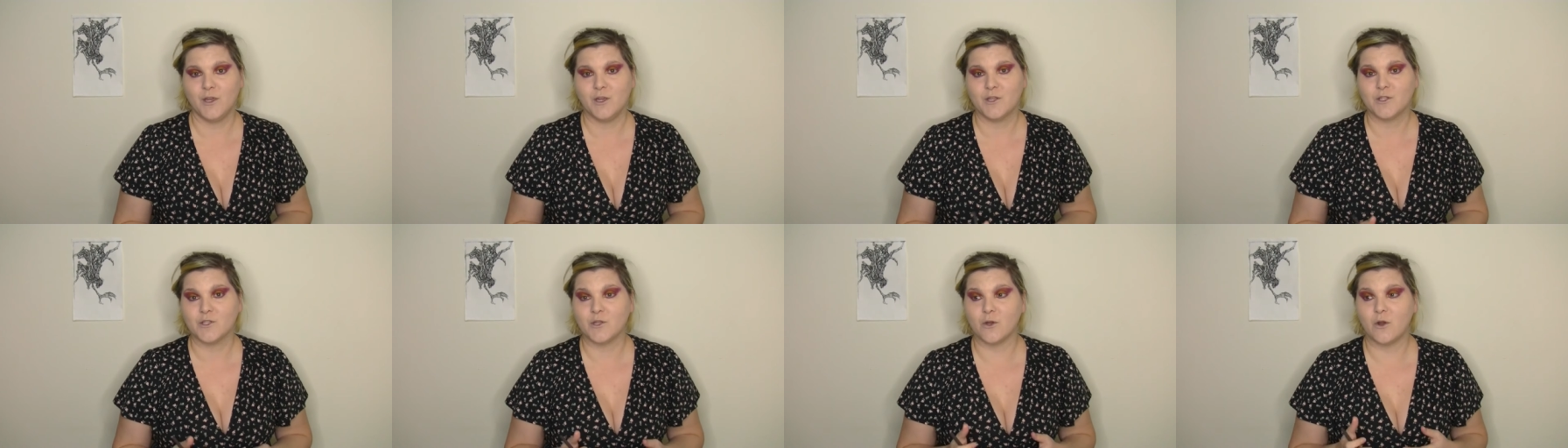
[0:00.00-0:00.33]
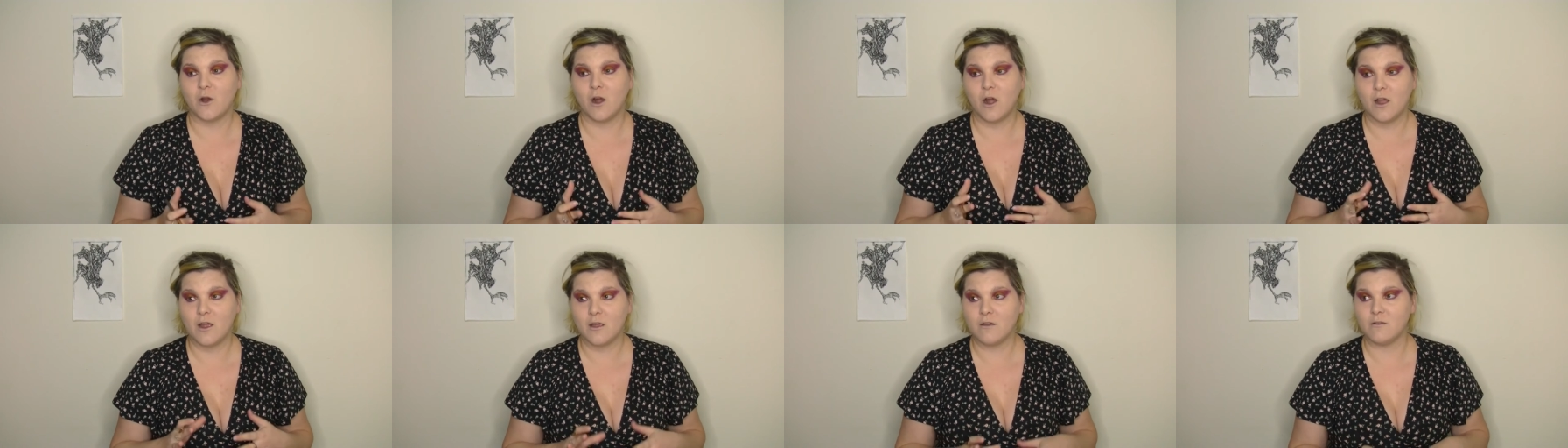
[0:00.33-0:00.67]
So
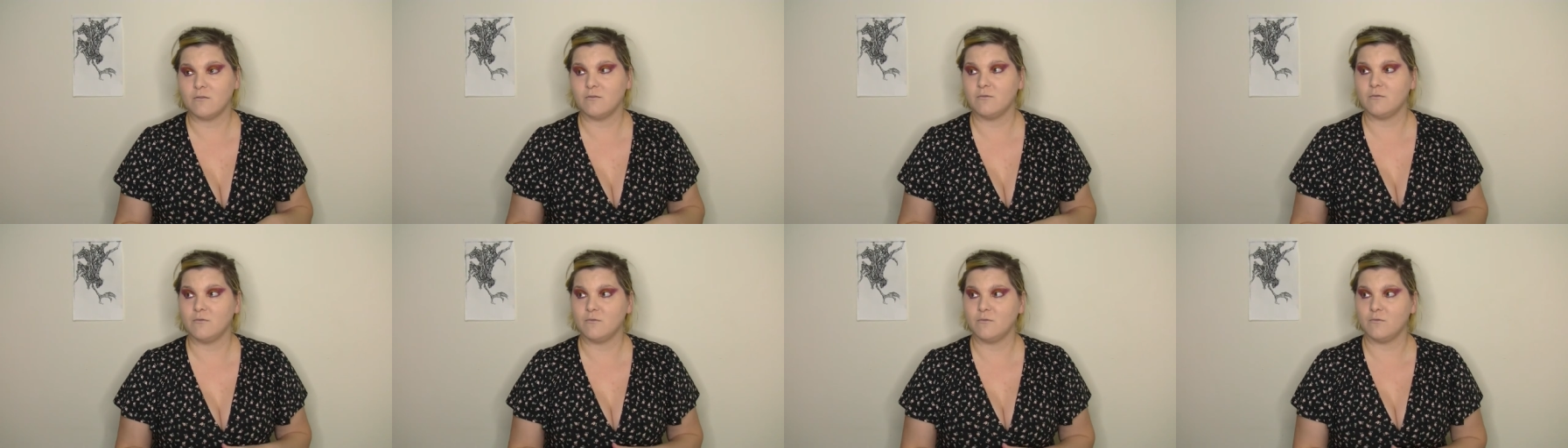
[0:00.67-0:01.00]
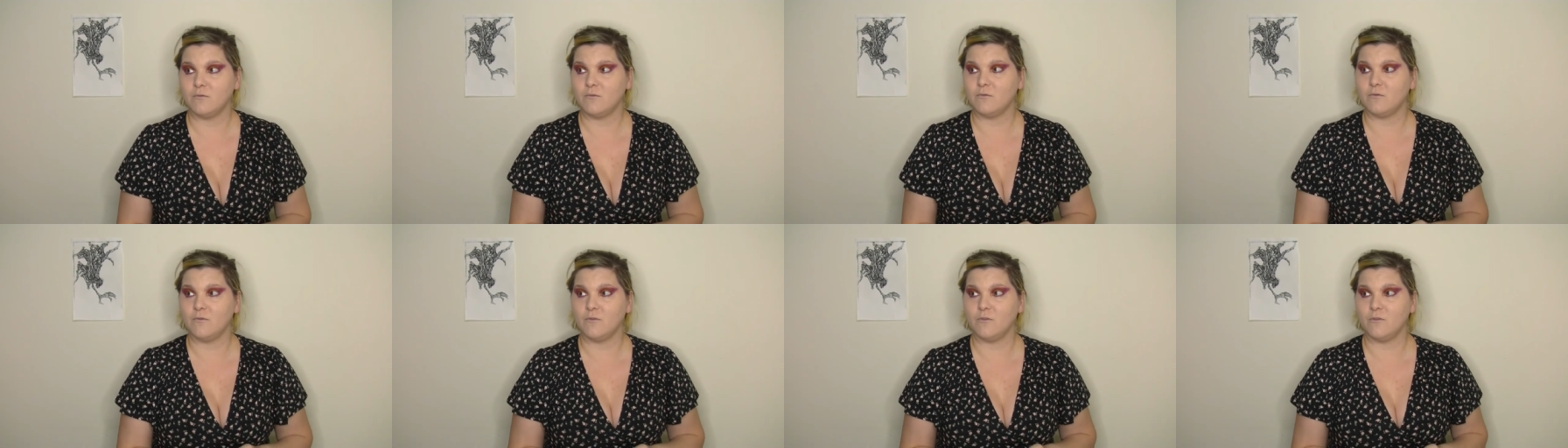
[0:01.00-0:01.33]
I
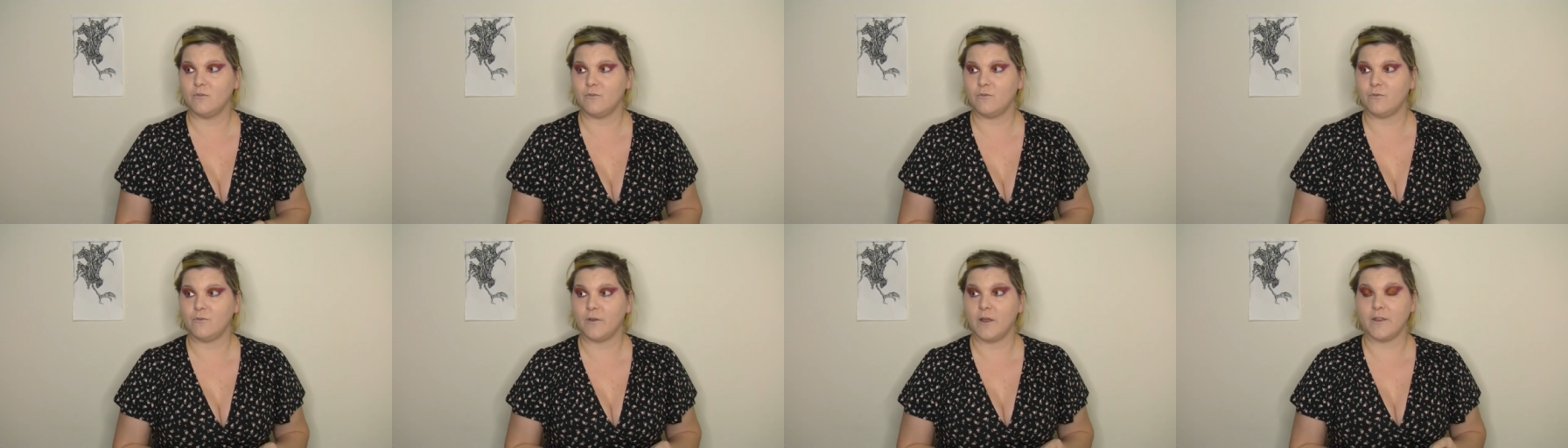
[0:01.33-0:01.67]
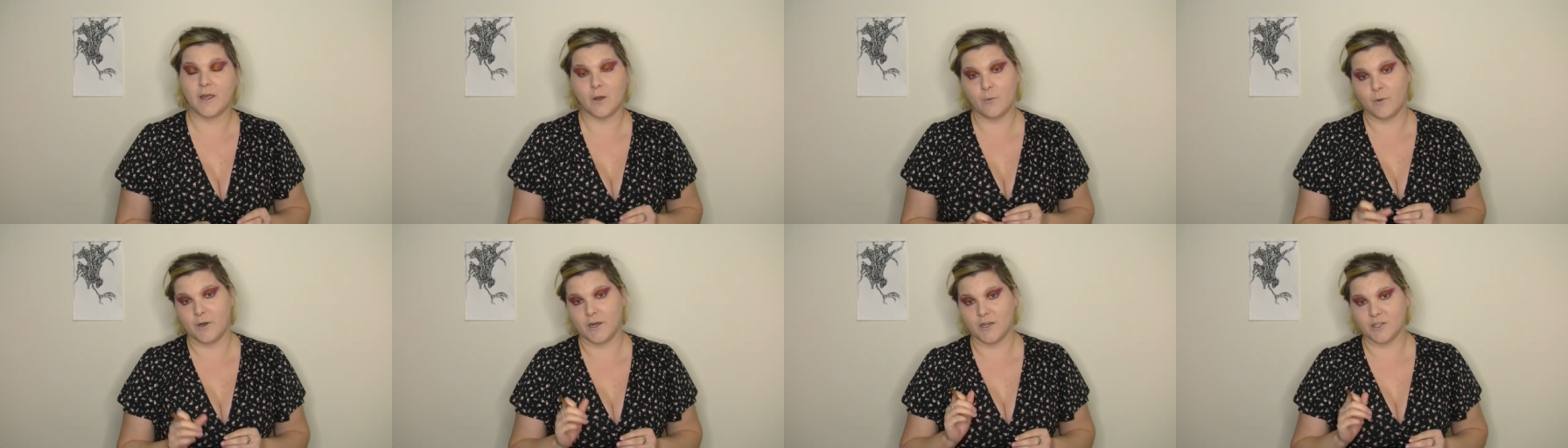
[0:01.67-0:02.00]
found
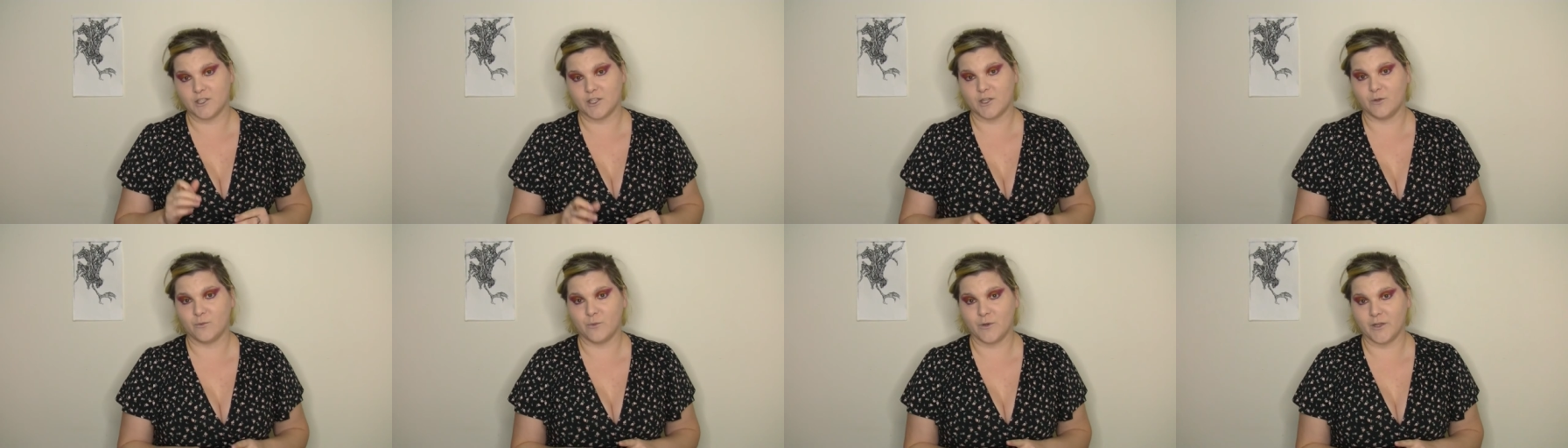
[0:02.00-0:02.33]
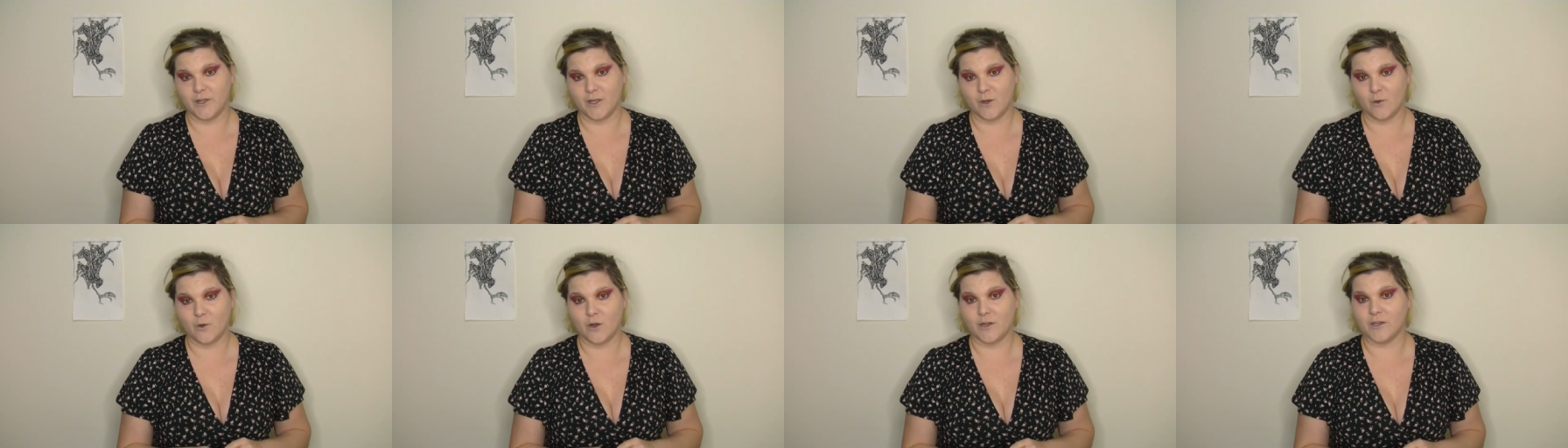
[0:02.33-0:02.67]
that one actually
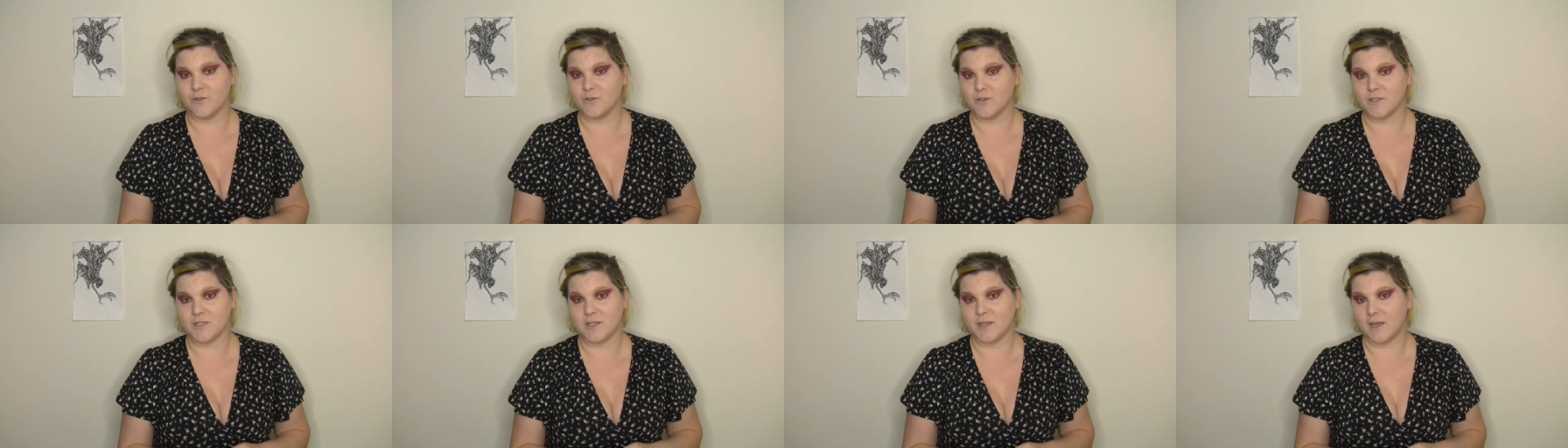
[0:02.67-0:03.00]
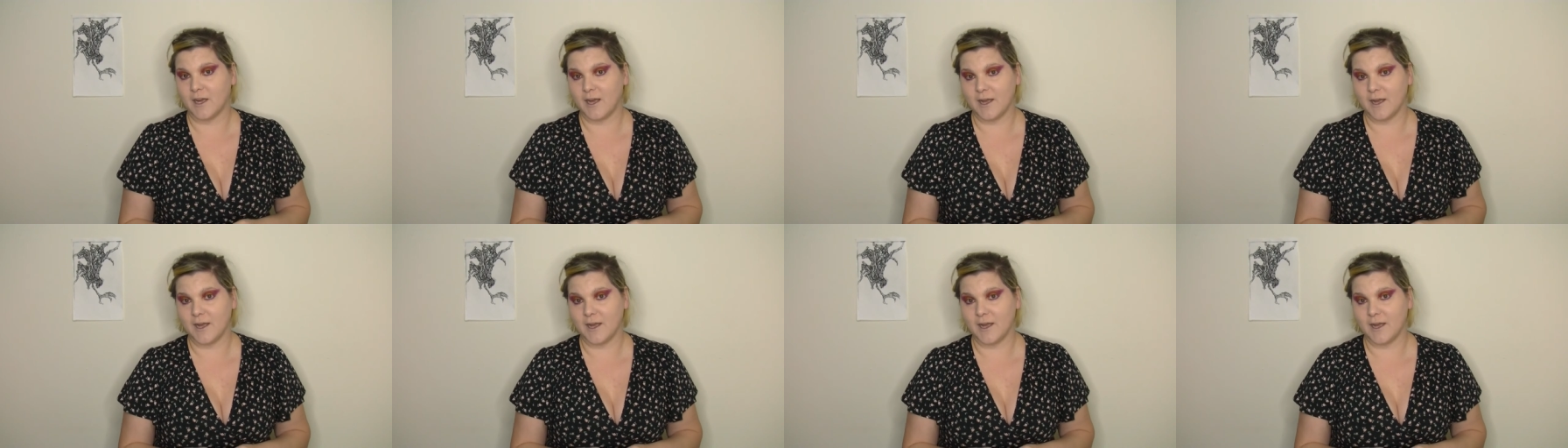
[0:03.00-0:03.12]
really quite interesting.